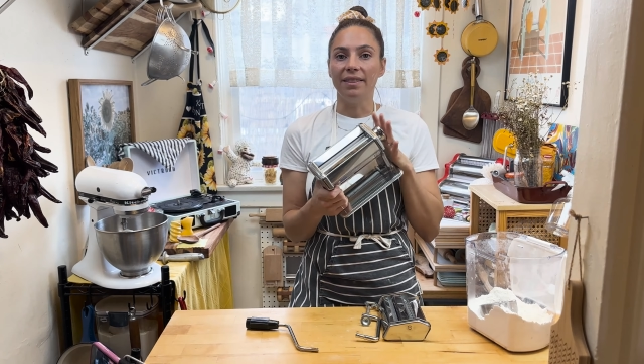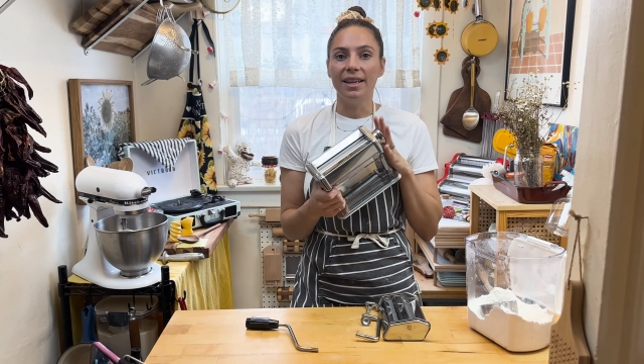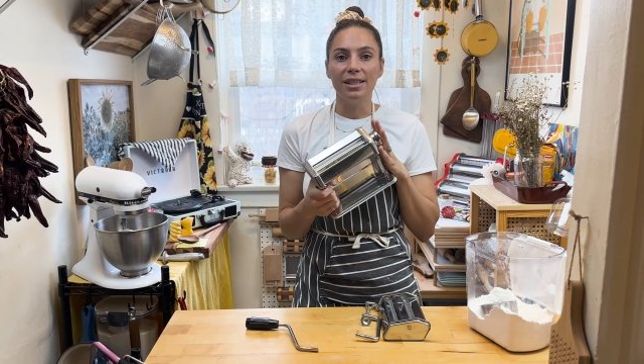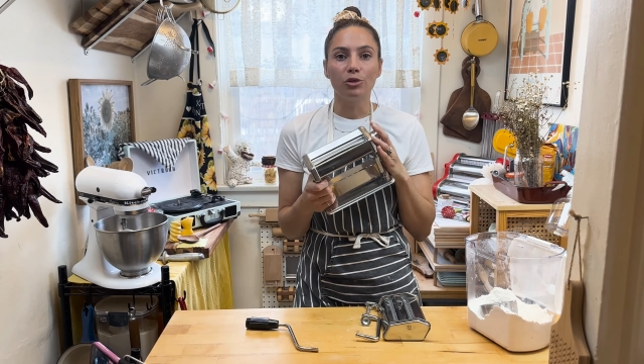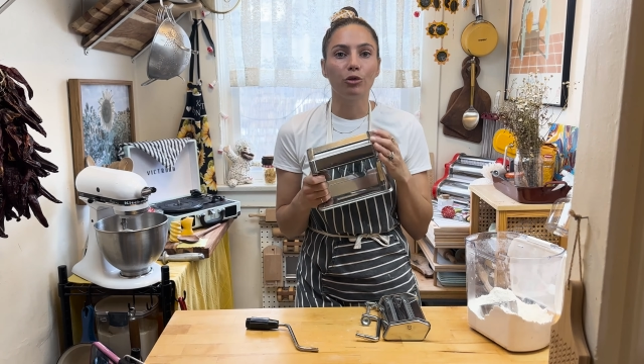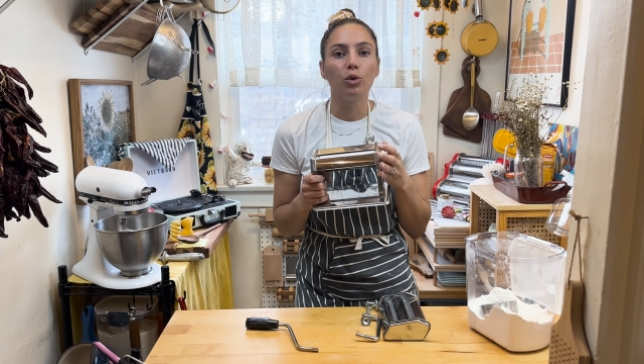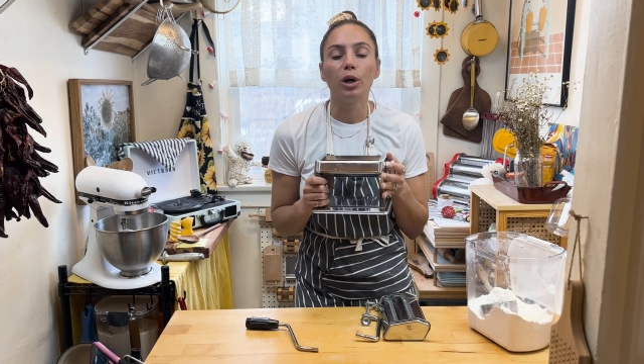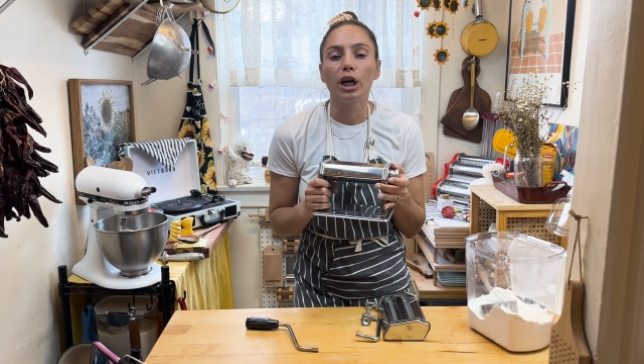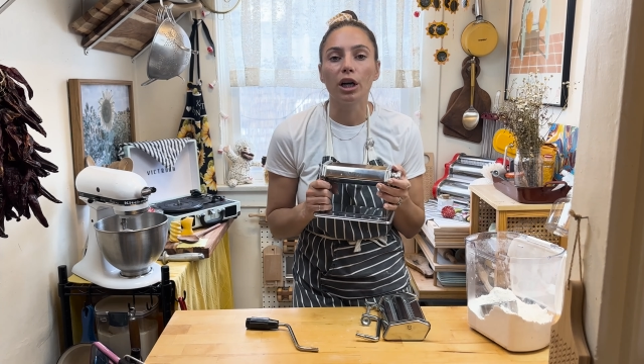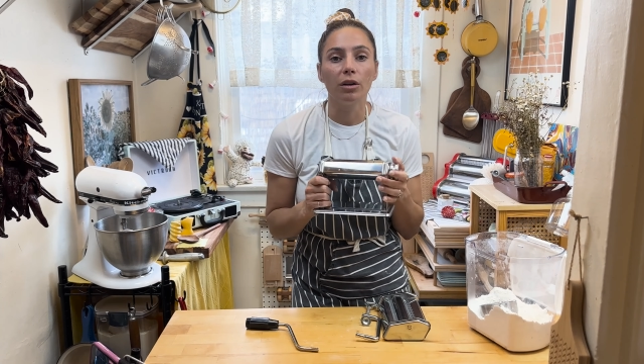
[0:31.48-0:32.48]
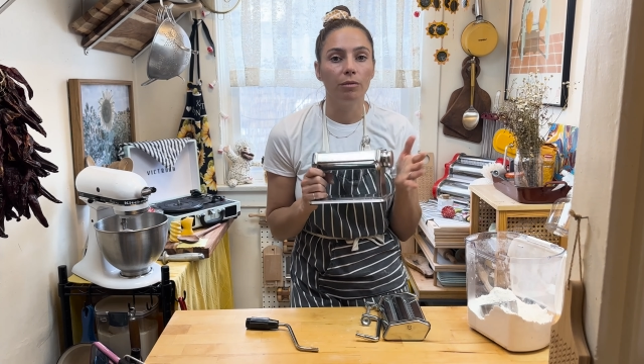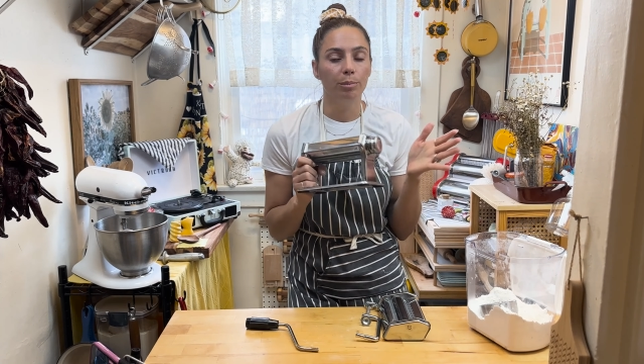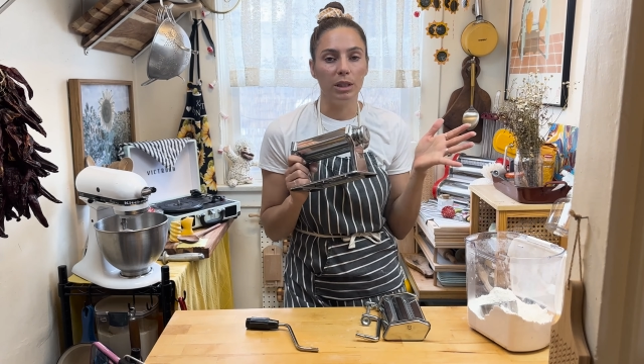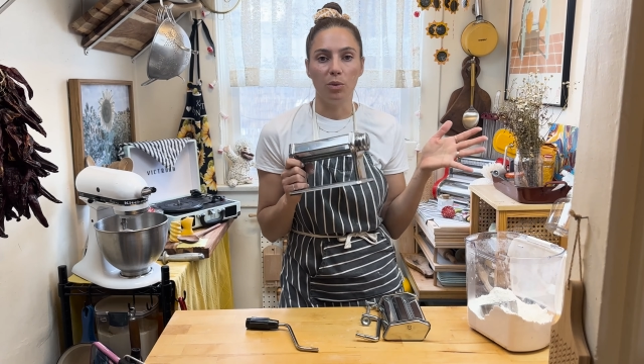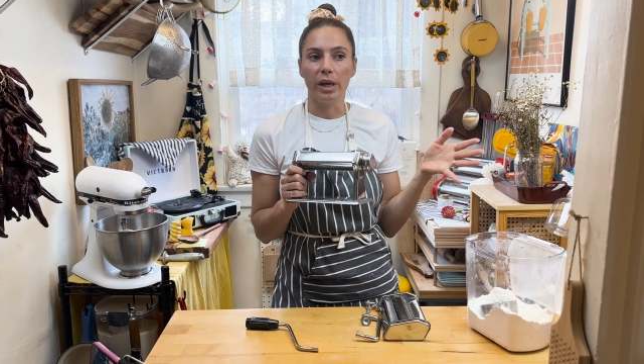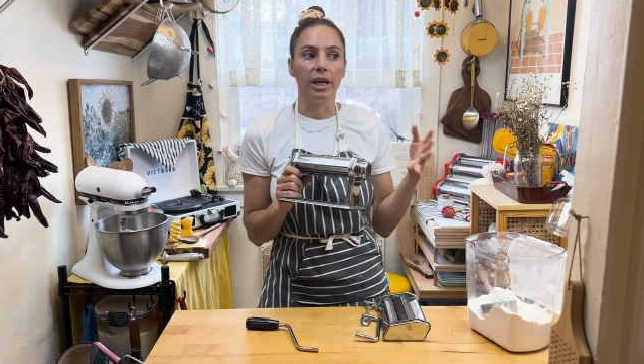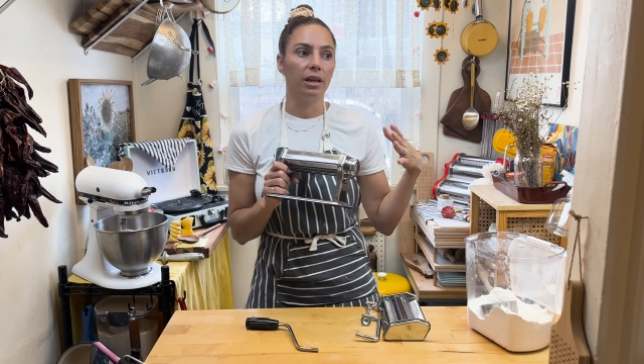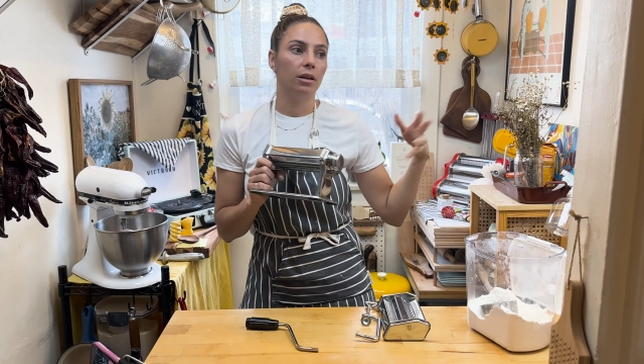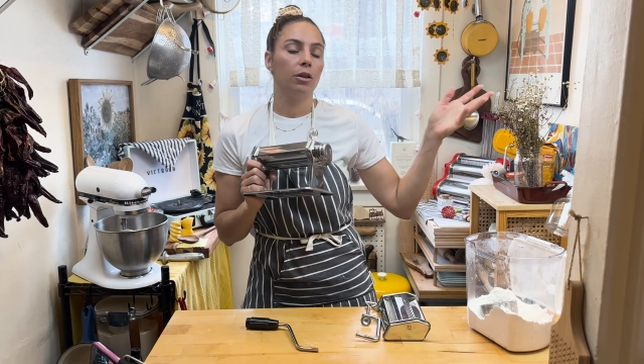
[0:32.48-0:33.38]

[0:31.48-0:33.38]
this for between